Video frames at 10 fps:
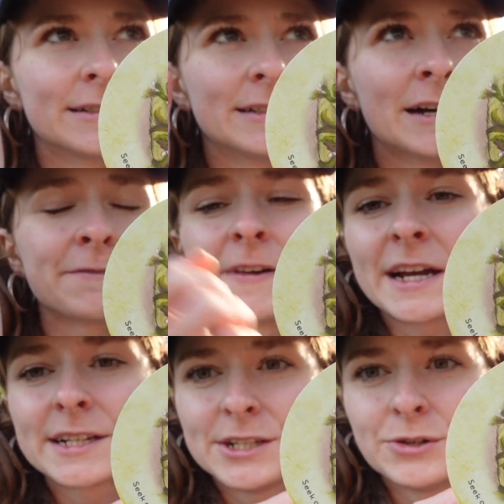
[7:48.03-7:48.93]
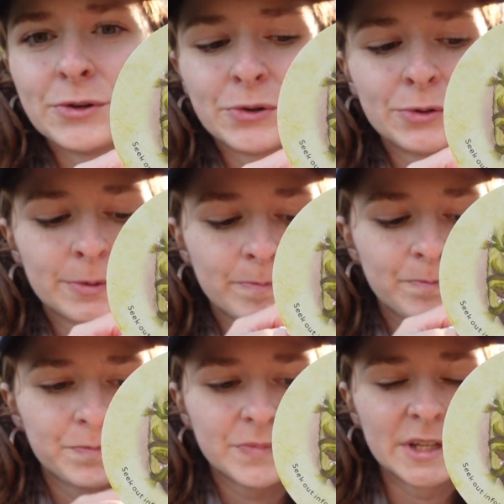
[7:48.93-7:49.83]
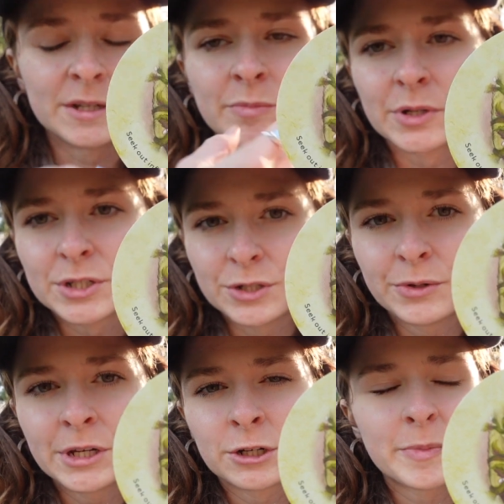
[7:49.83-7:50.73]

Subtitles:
affect you in pursuing your